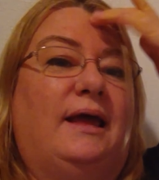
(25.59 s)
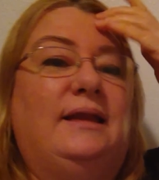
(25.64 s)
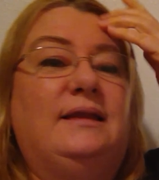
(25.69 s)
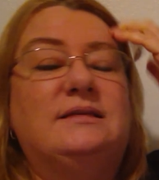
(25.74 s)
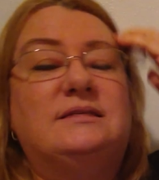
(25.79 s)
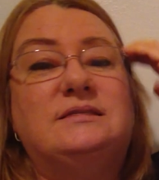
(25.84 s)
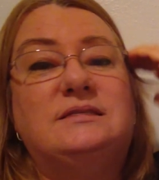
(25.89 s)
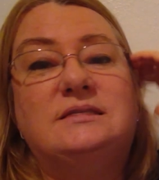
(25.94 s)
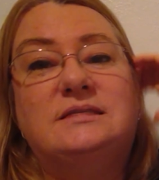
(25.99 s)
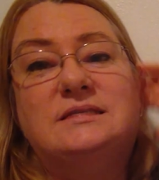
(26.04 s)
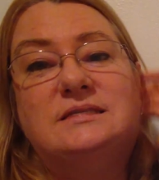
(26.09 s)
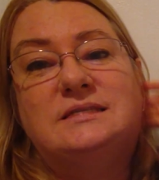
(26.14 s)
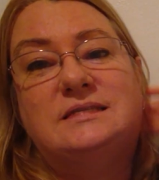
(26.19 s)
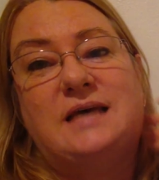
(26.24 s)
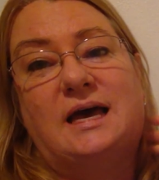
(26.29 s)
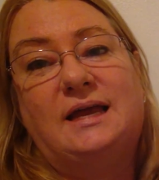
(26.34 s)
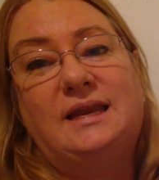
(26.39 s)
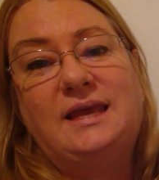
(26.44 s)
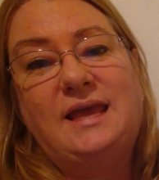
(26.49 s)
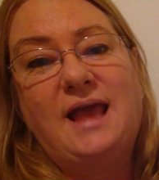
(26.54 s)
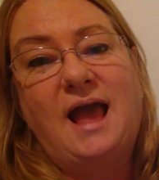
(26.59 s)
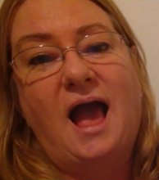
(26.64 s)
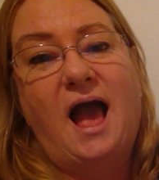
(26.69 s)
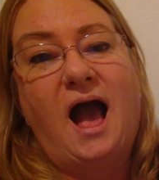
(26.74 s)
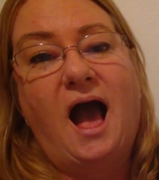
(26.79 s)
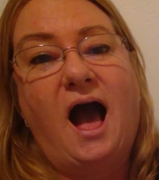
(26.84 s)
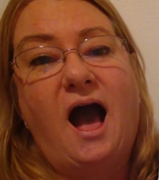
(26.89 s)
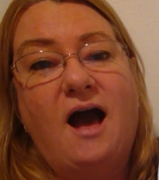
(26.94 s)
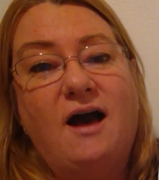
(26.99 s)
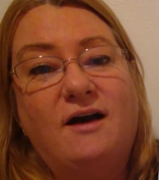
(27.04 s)
and it's the study
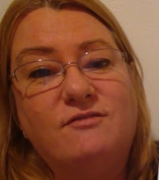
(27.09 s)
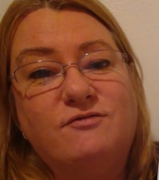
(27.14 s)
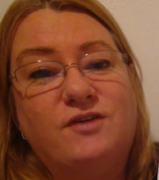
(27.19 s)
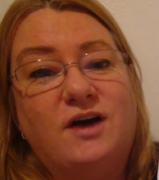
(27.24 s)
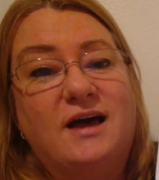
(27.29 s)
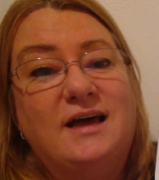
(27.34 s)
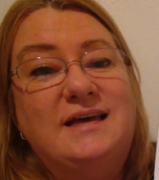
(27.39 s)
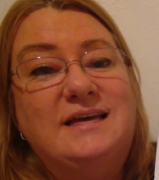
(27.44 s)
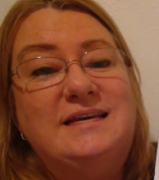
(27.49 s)
of